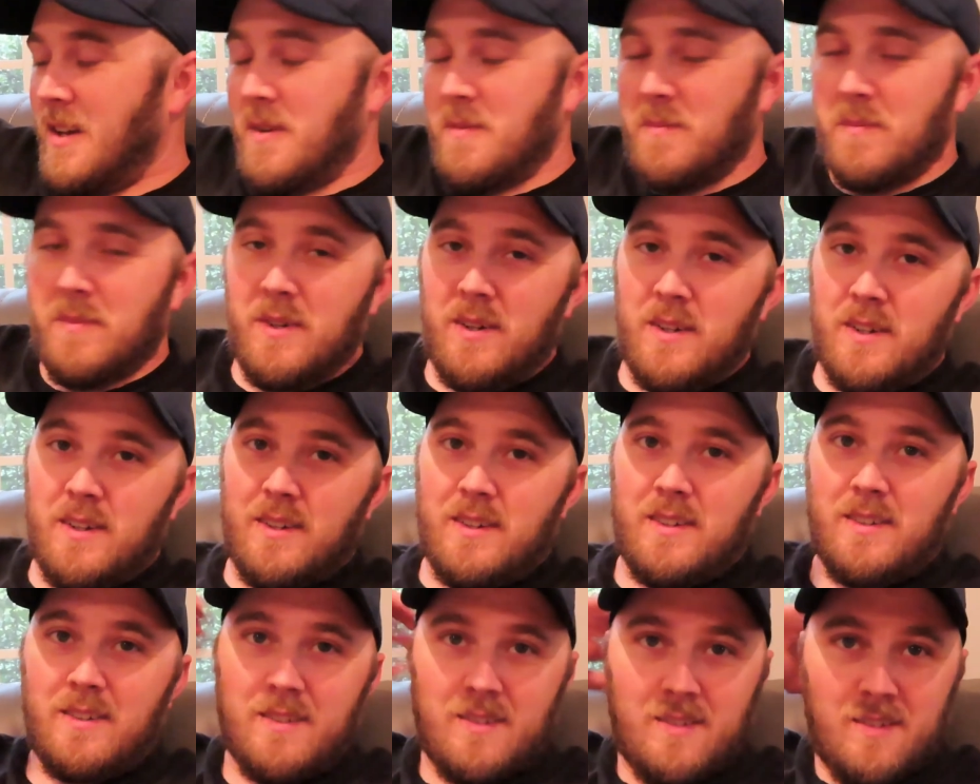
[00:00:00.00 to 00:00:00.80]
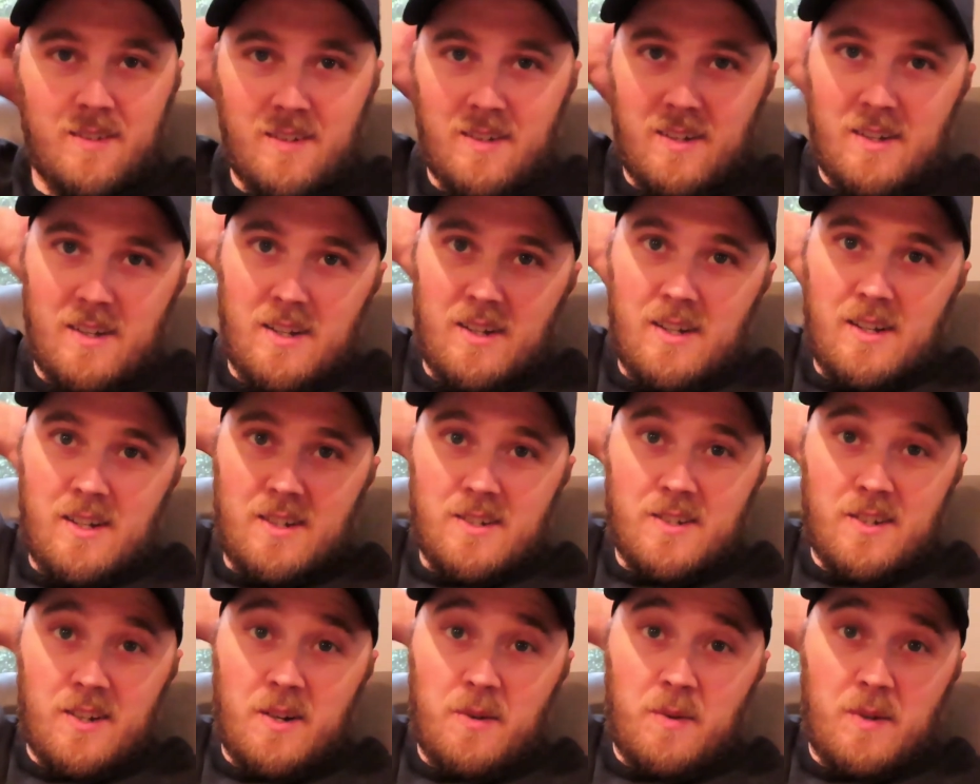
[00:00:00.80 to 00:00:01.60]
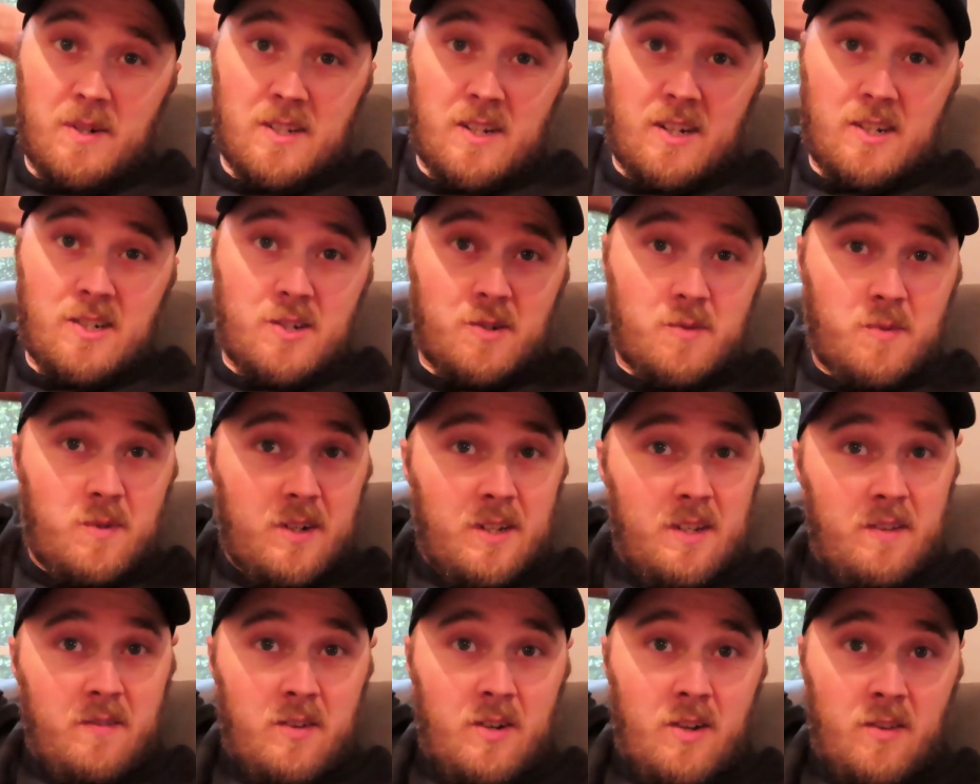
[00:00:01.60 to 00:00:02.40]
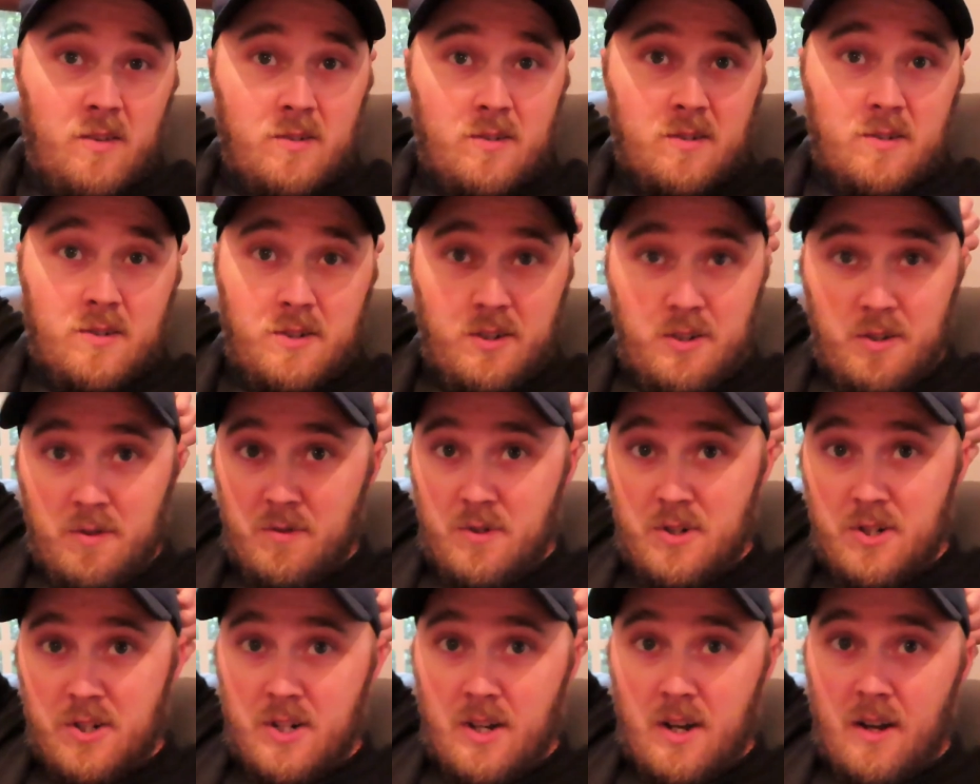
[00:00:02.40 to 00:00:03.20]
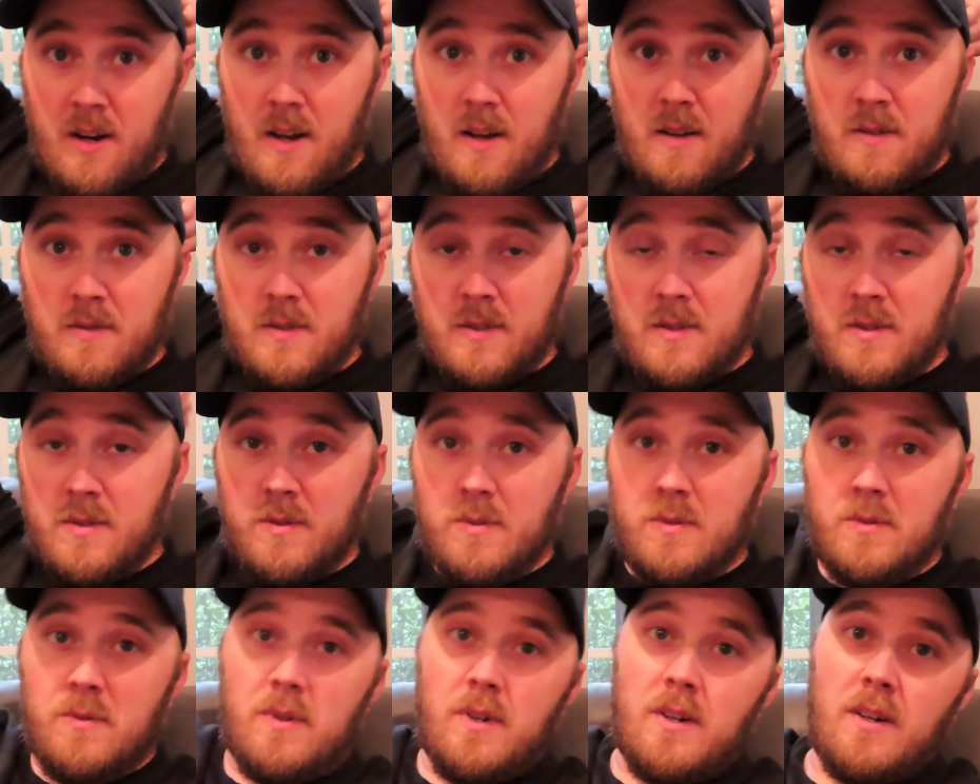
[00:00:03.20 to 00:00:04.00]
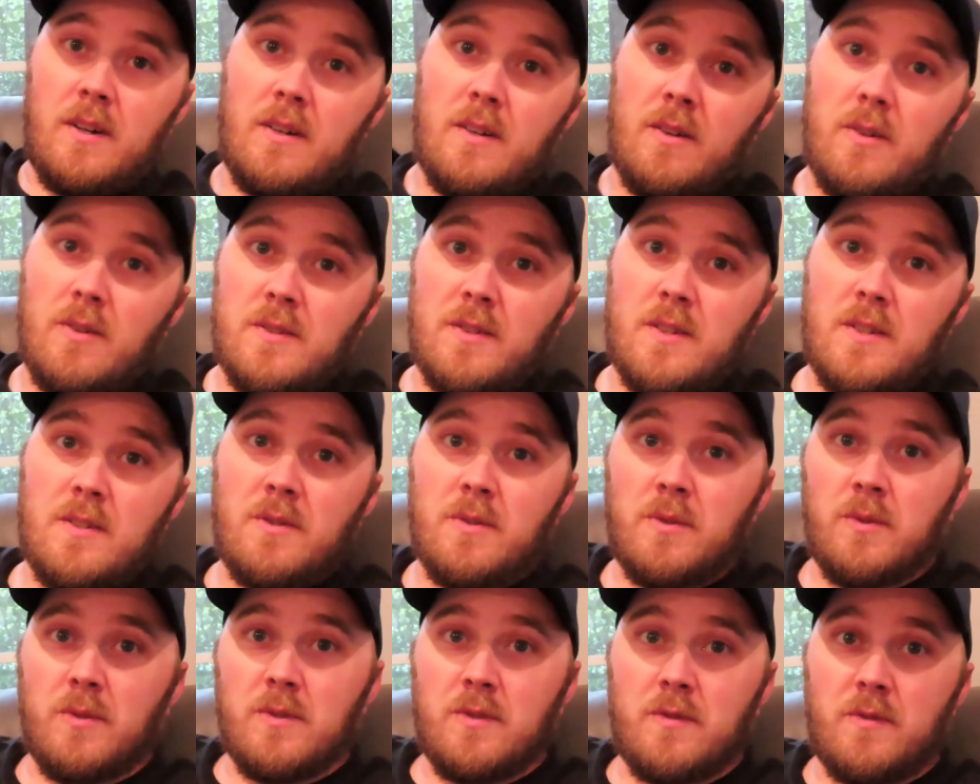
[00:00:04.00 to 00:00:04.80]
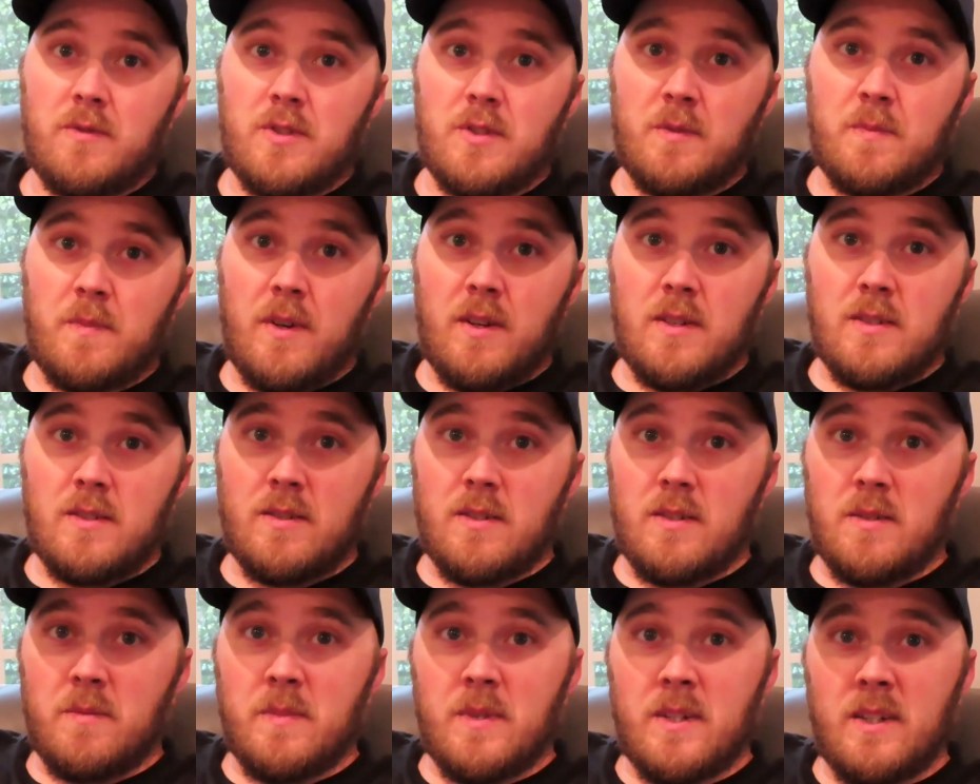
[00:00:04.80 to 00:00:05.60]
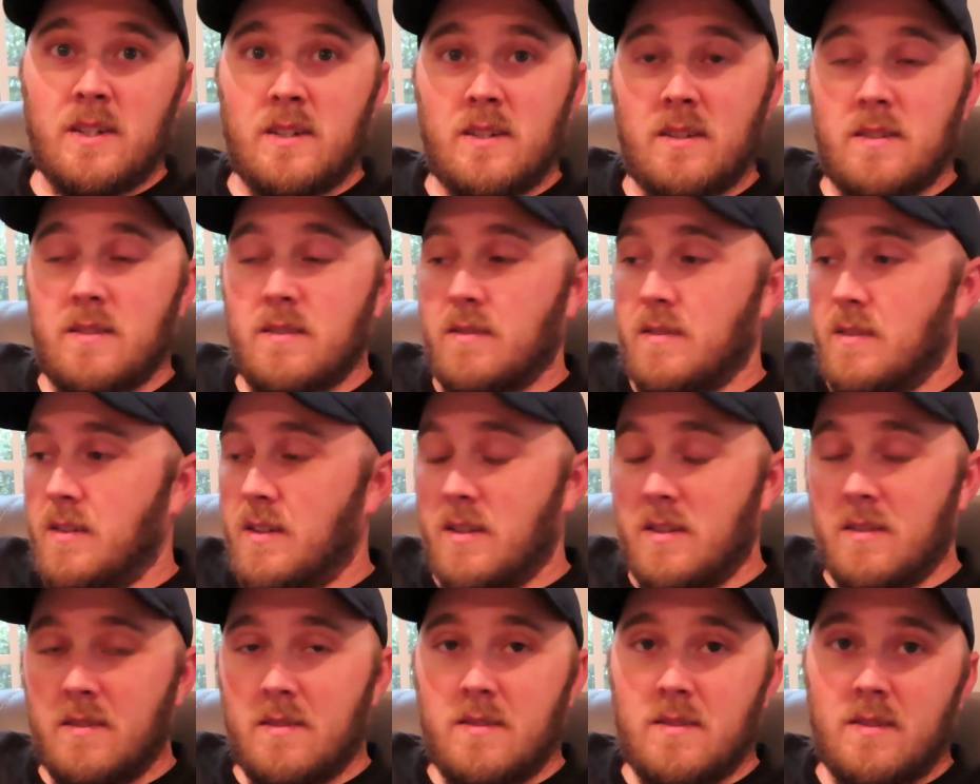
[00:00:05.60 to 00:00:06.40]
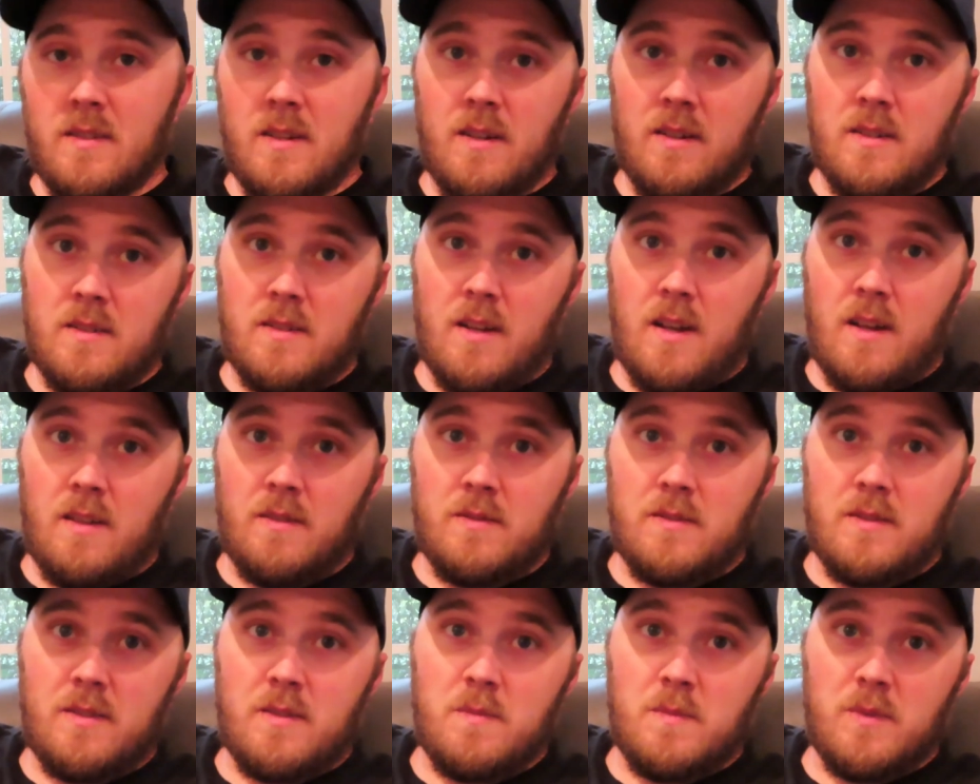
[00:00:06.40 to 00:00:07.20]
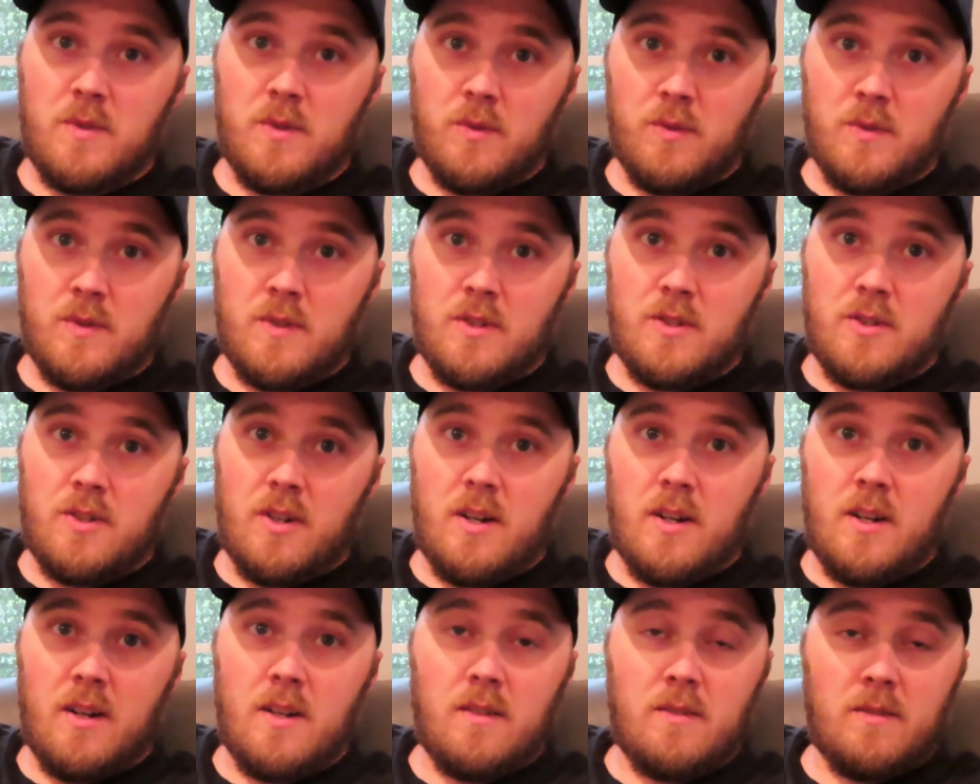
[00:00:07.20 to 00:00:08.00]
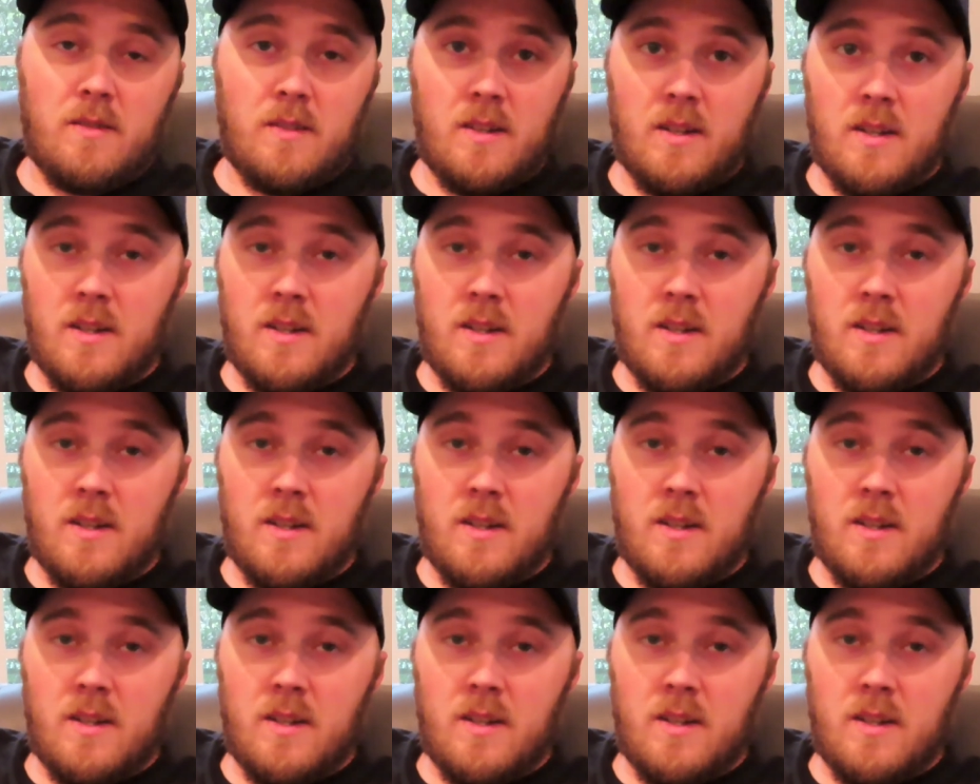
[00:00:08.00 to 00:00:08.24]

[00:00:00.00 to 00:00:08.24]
But so anyways, I just want to give another huge shout out to Ulsa Tools for sponsoring me and sending us out some tools to try out,